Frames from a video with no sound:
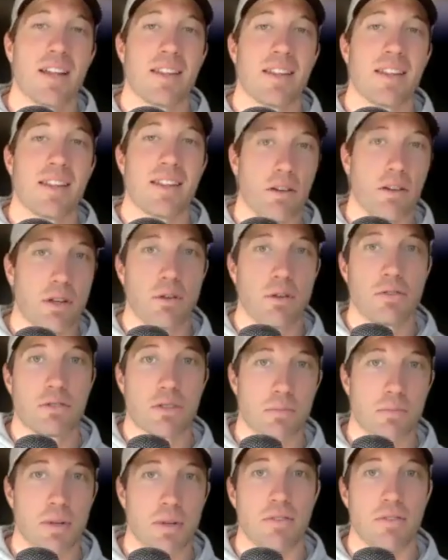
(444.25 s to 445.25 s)
those
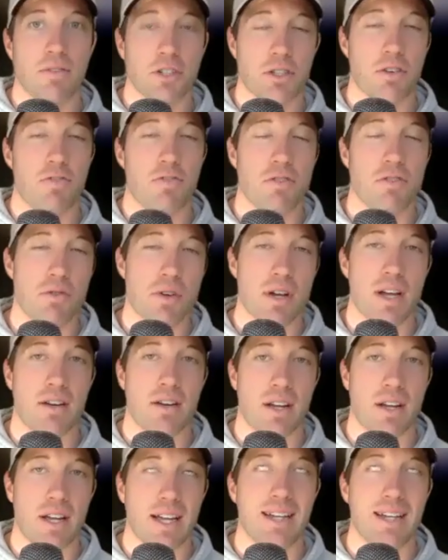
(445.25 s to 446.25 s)
can be just a few
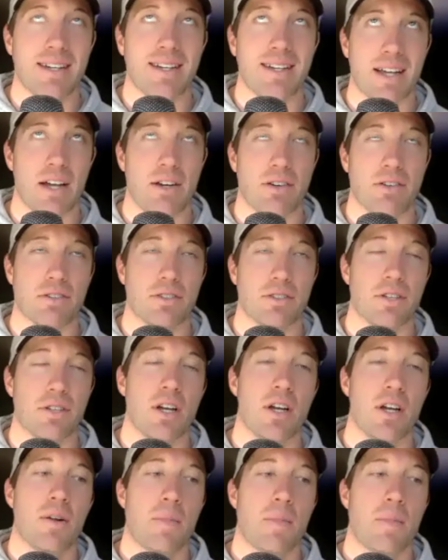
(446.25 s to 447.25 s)
indicators
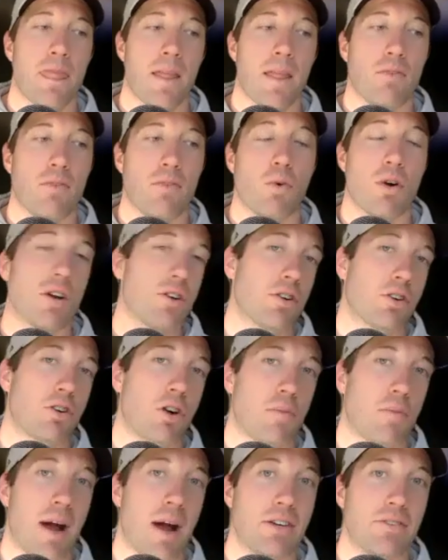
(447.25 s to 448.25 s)
of where your
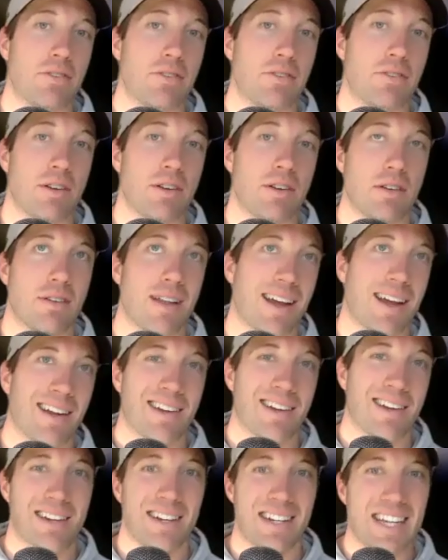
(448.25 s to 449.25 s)
carbohydrate
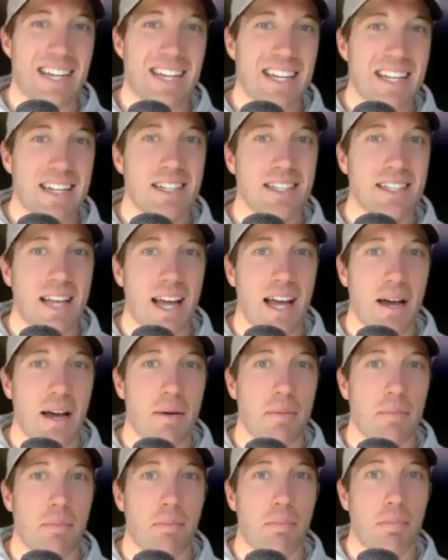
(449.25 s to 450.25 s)
like need is at.
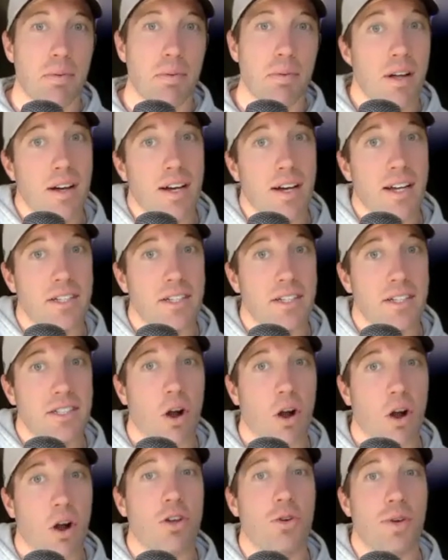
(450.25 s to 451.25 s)
Plus,
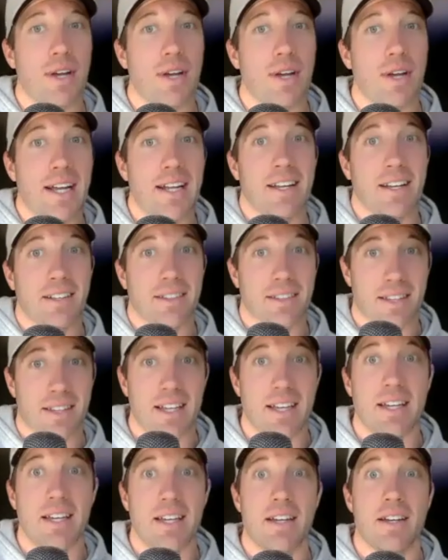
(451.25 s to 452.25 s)
are you eating
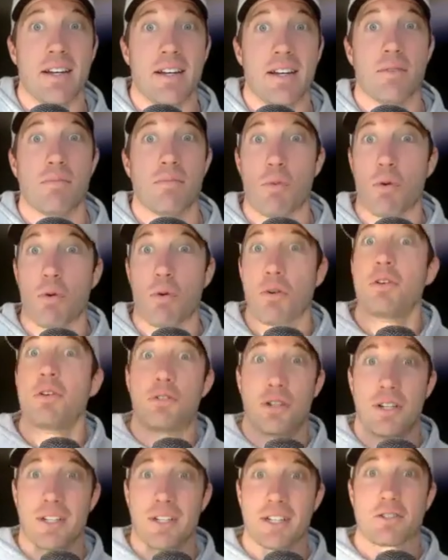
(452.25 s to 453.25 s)
the more
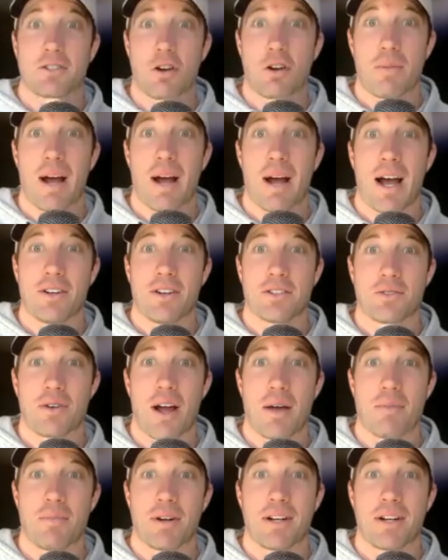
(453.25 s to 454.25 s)
nutrient dense carbohydrates,
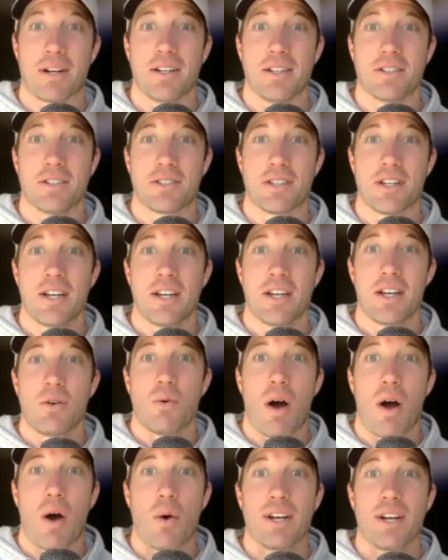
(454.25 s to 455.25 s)
right? Because
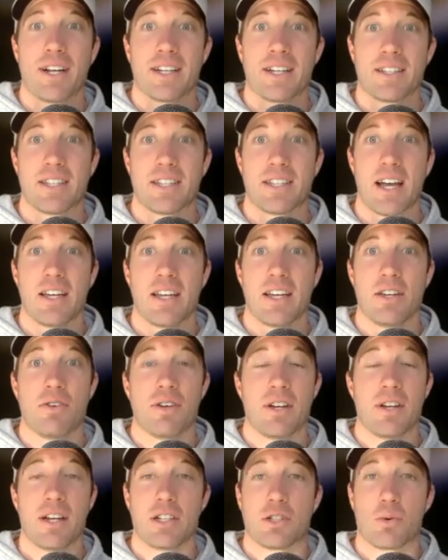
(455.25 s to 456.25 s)
while we could say you can
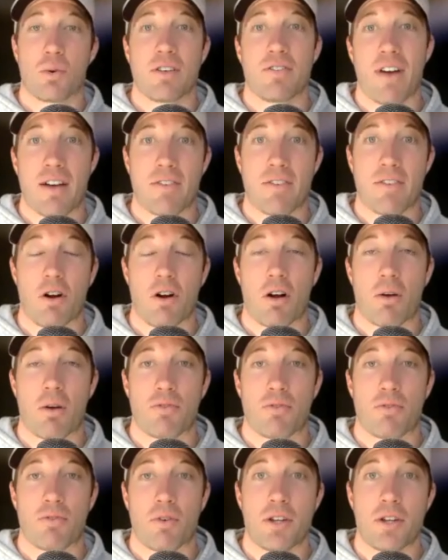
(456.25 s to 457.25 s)
get 25 carbs
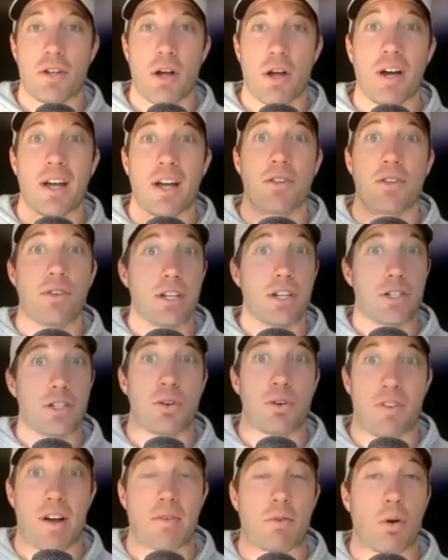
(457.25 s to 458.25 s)
from a donut, you can get
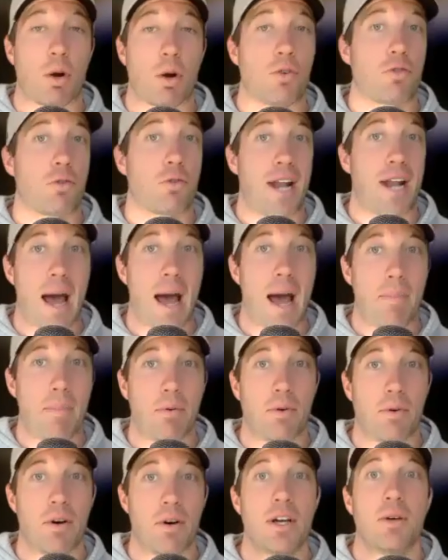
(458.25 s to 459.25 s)
25 carbs from an
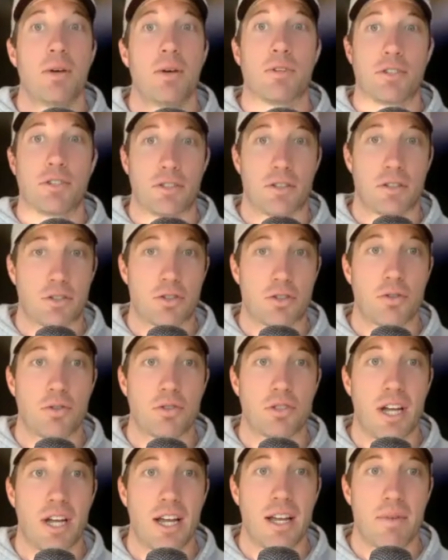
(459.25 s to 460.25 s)
apple, which is a true
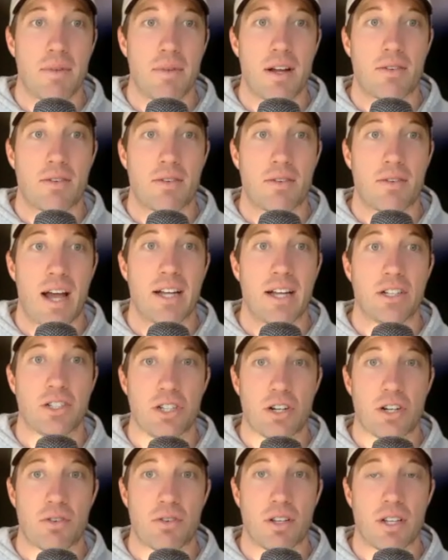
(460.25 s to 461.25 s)
statement, right?
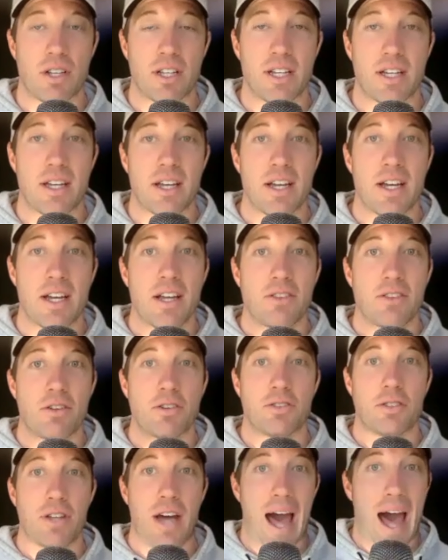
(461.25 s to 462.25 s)
Generally,
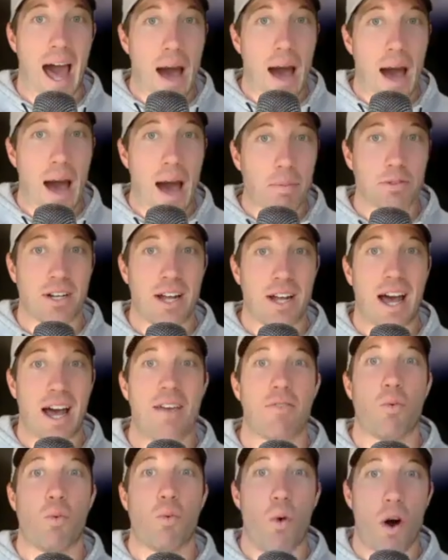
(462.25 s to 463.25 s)
the apple is going to
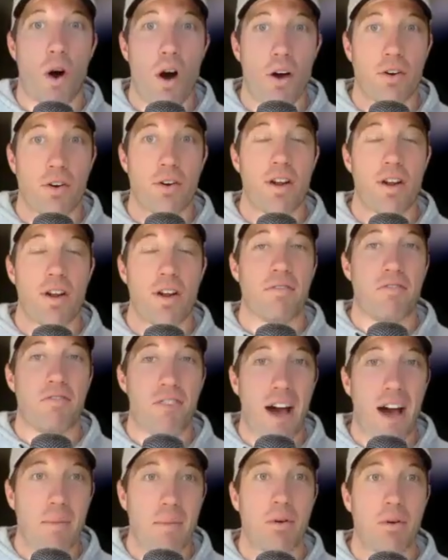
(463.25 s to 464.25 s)
have water and
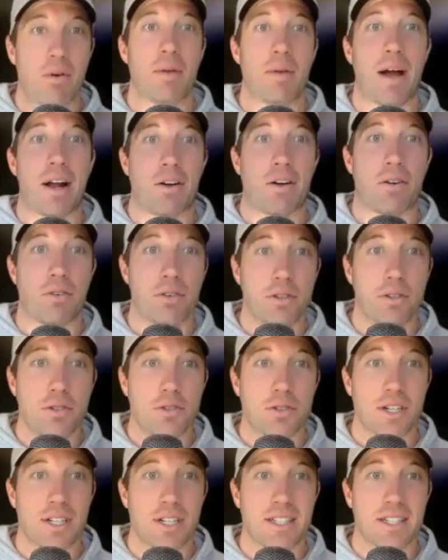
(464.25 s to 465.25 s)
fiber and
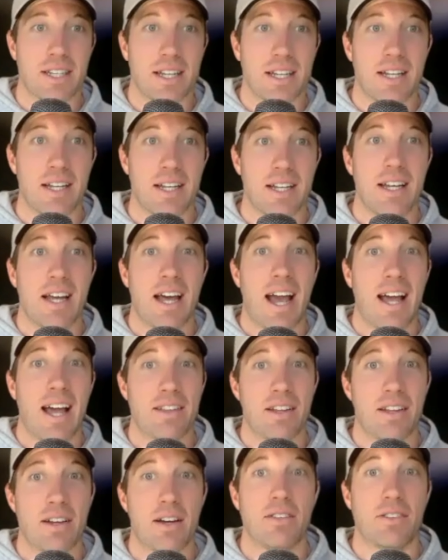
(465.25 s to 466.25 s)
micronutrients in it. And
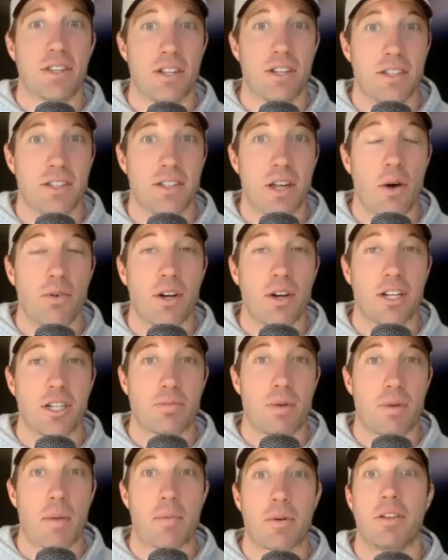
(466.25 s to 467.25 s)
the donut is
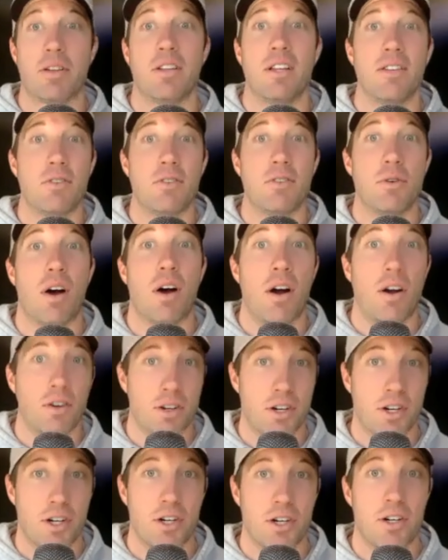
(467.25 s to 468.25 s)
probably going to leave you
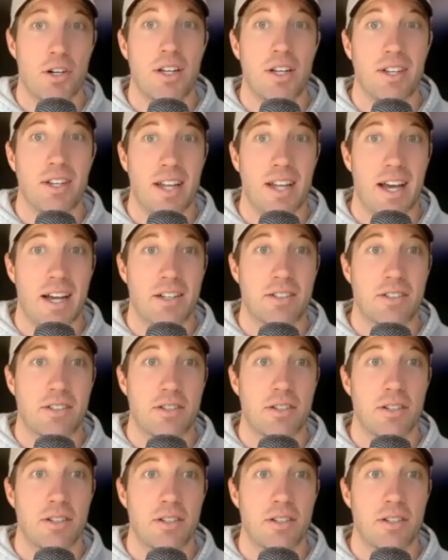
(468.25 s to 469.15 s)
hungrier in the next